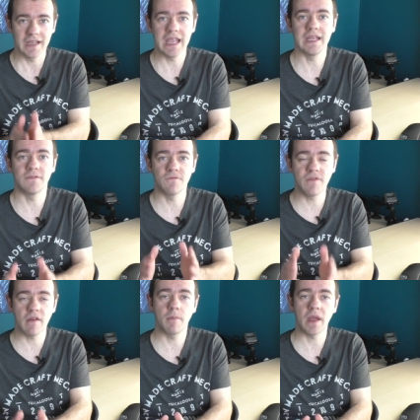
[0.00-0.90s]
is
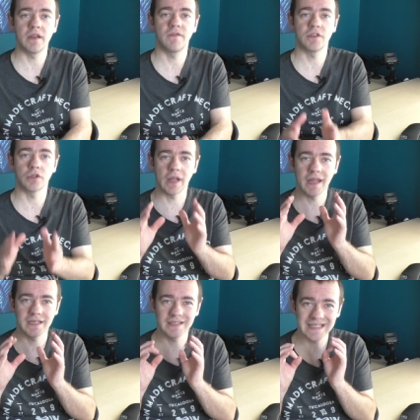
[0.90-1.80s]
very beneficial
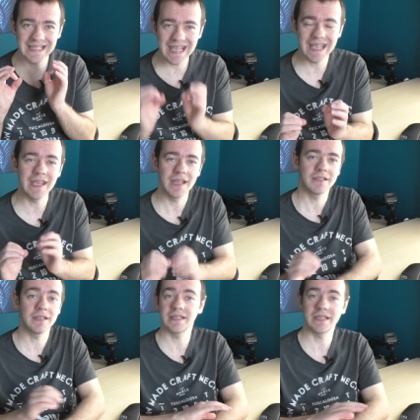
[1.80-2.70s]
and is key
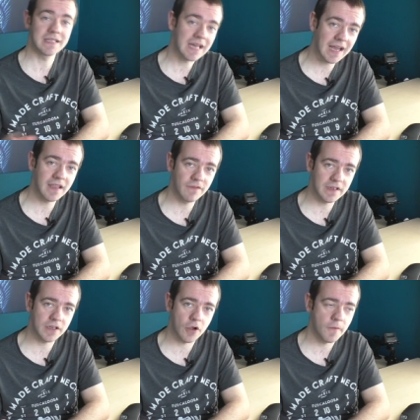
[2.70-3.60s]
to this entire
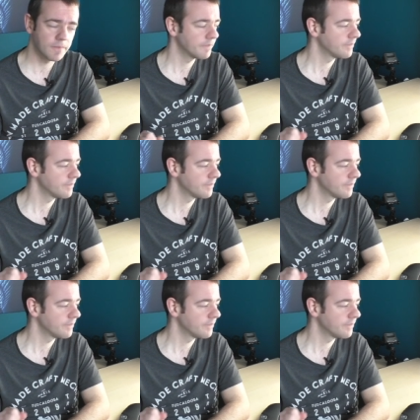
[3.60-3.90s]
video.